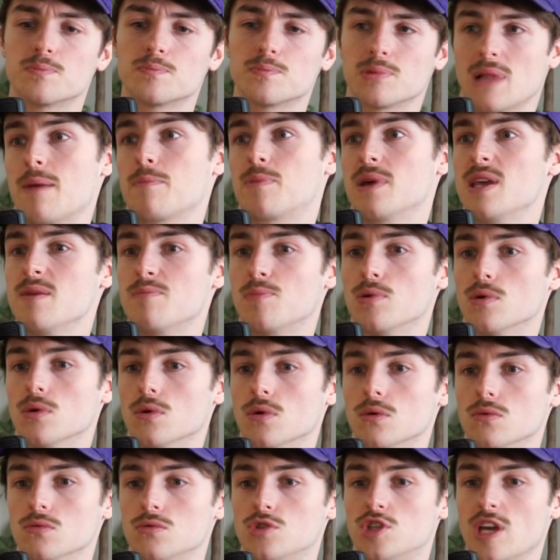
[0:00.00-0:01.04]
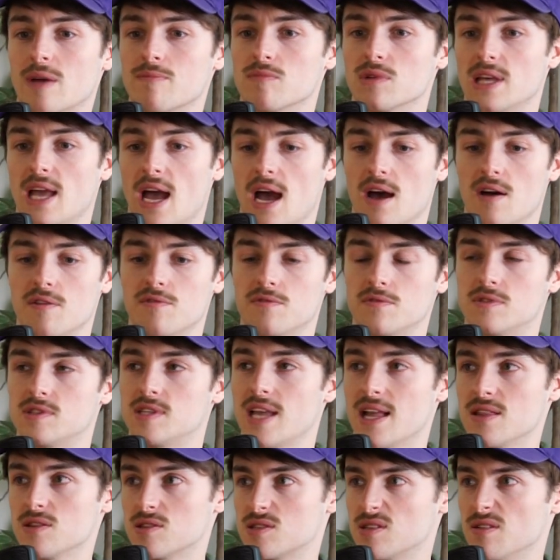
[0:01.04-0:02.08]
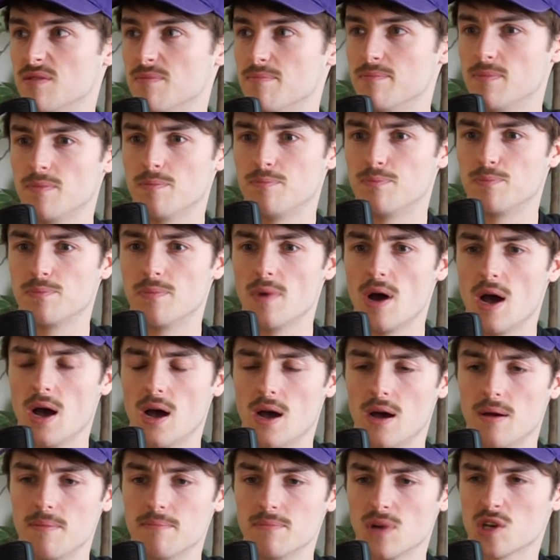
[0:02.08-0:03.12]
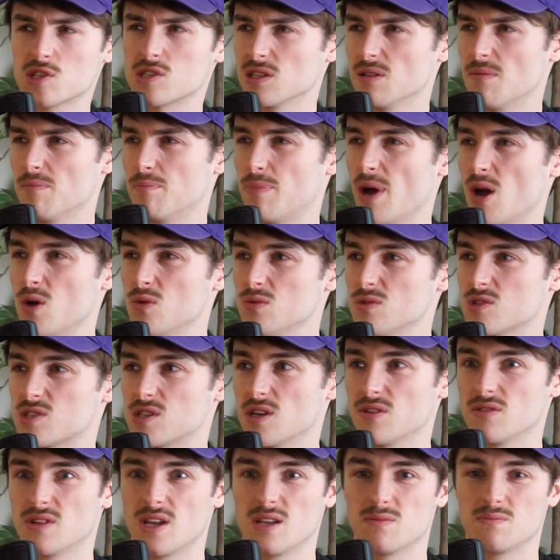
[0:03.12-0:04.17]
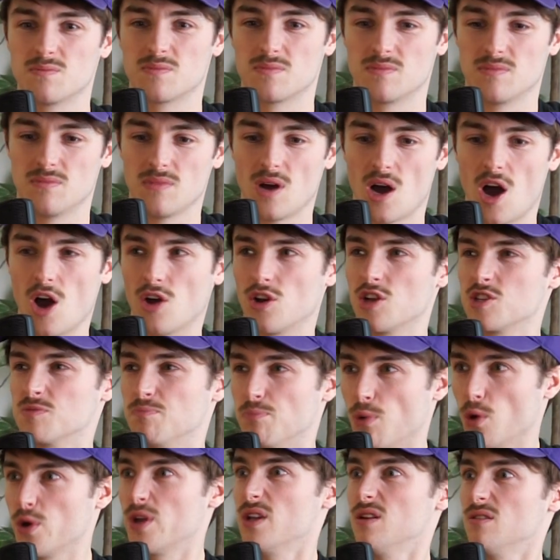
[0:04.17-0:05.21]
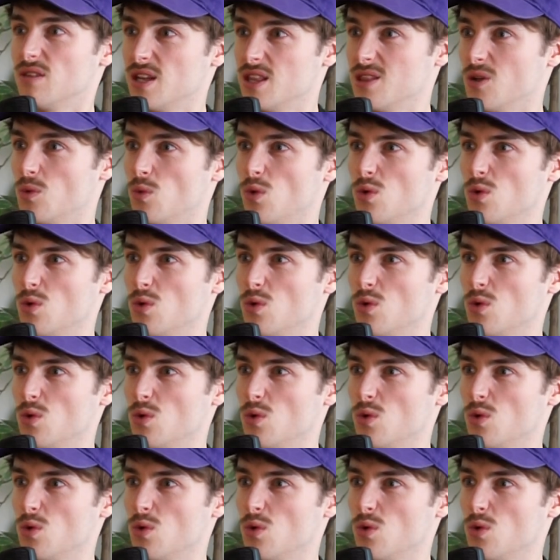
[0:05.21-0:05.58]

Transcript: black people generally have denser uh, muscle and bone, so they aren't as buoyant in the